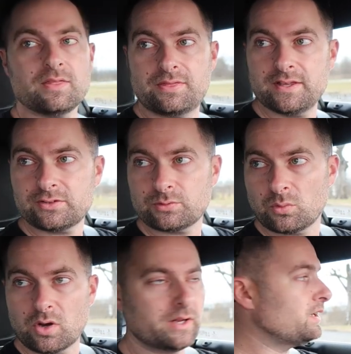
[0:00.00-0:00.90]
This
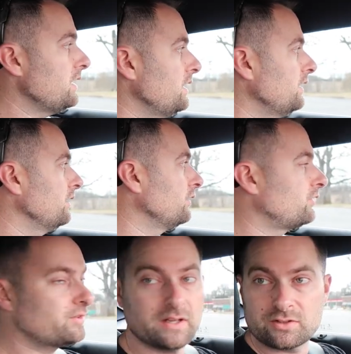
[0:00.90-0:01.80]
one
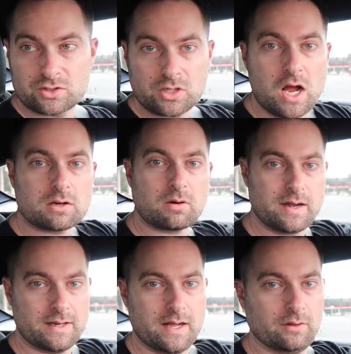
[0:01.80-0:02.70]
is in stock
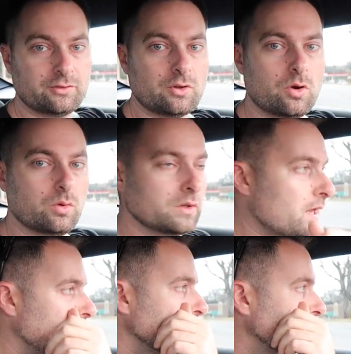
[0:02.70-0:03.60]
right now. So
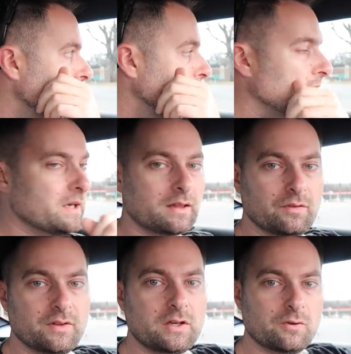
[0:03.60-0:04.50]
like I said in the beginning of
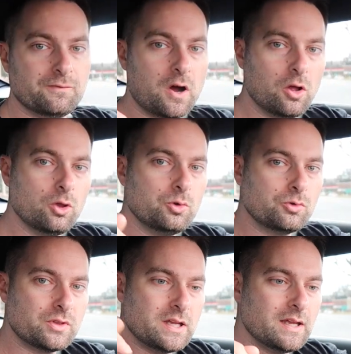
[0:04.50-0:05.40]
the video, follow
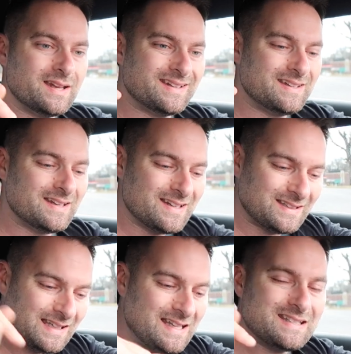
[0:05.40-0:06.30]
the
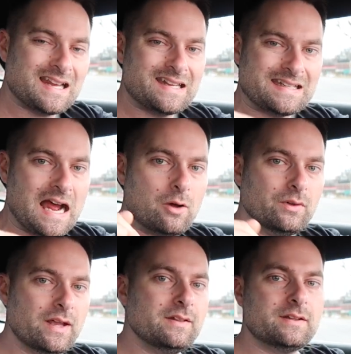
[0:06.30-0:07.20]
links
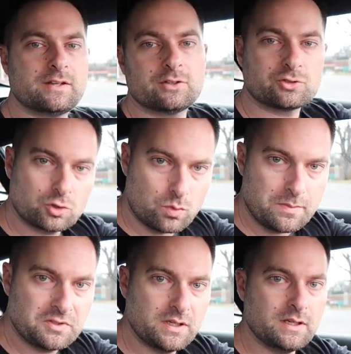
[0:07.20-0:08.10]
down in the
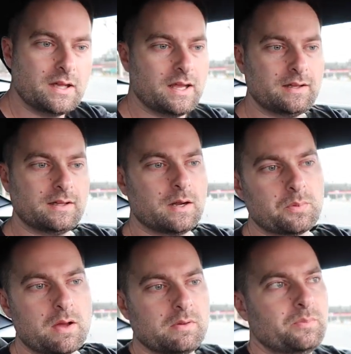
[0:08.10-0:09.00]
description, and then I'll
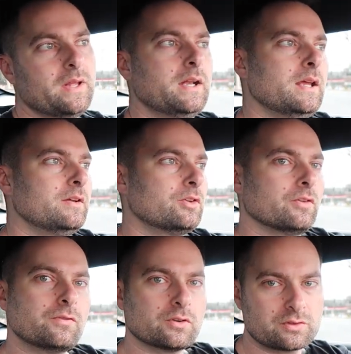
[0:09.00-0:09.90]
probably pin it into
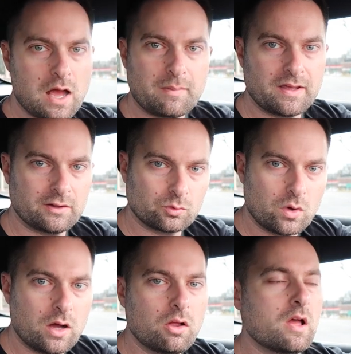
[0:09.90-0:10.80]
the first comment as
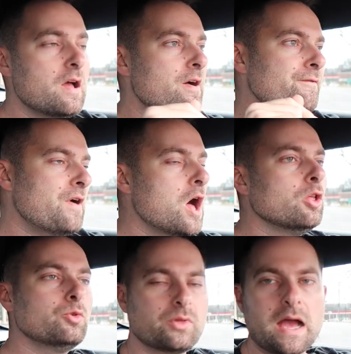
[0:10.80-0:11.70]
well.
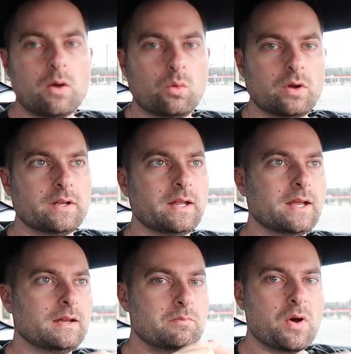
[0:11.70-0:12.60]
Follow that one
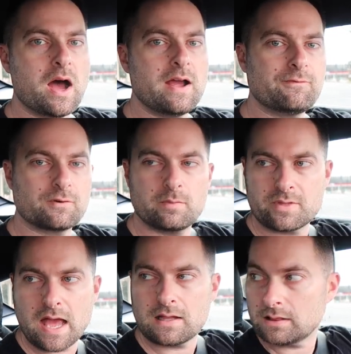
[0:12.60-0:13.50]
and buy
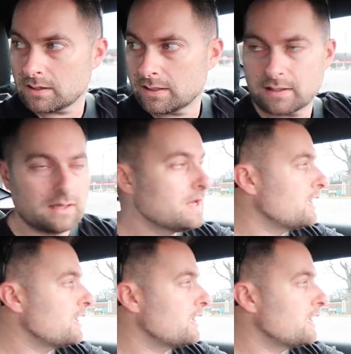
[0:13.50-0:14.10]
from that link.